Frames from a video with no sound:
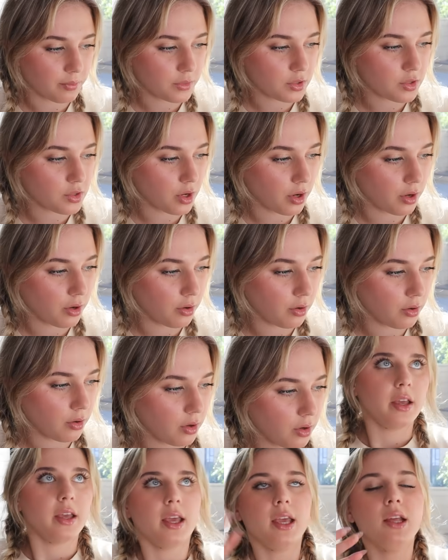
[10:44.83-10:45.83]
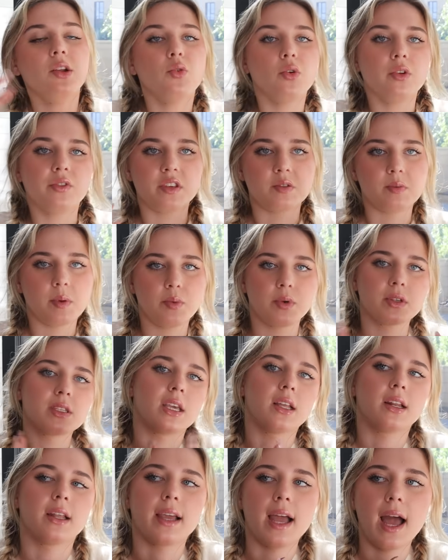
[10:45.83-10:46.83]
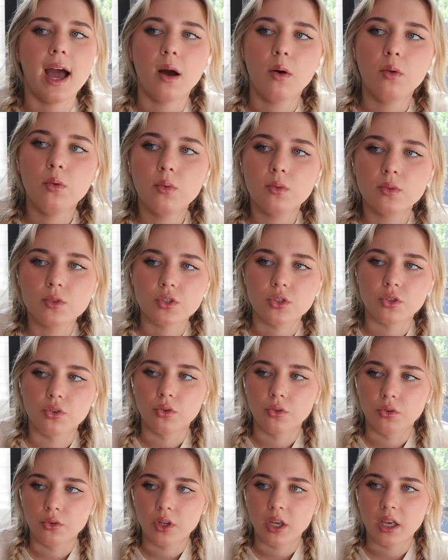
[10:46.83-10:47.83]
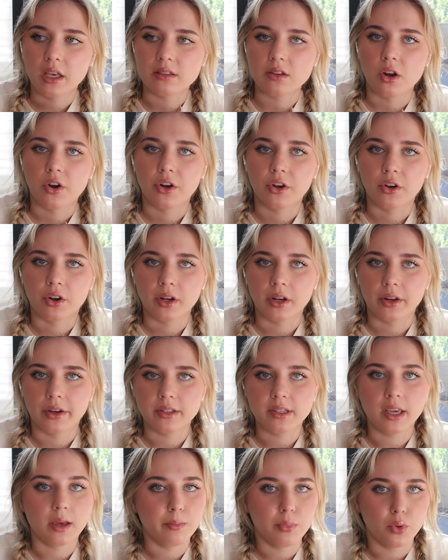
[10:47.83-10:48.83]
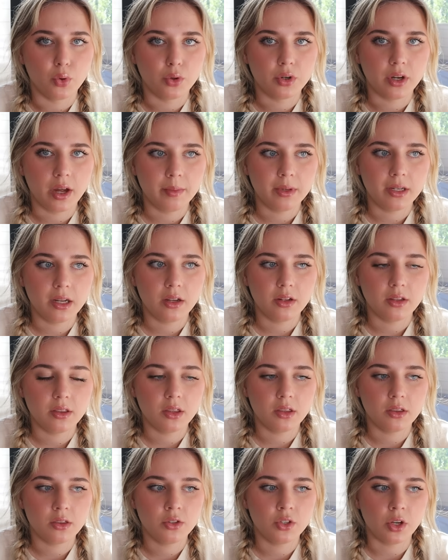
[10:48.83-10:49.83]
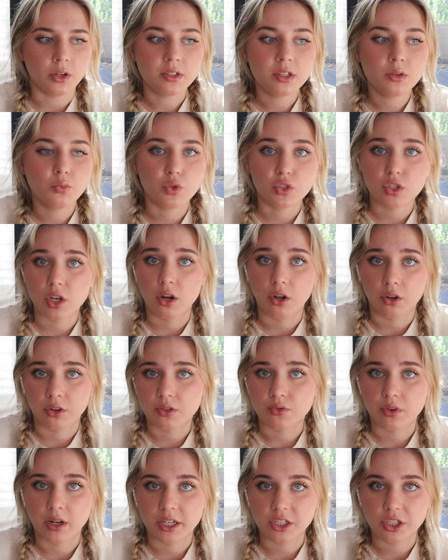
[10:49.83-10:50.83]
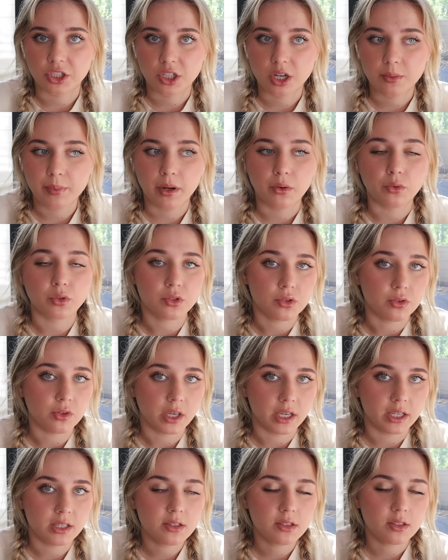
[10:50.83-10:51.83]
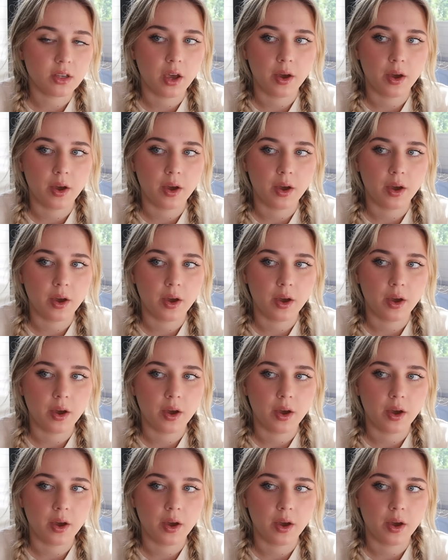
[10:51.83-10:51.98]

So in all of this, people are saying like, how soon is Ariana Grande going to get bored? I mean, Dalton was her longest relationship and it was two years.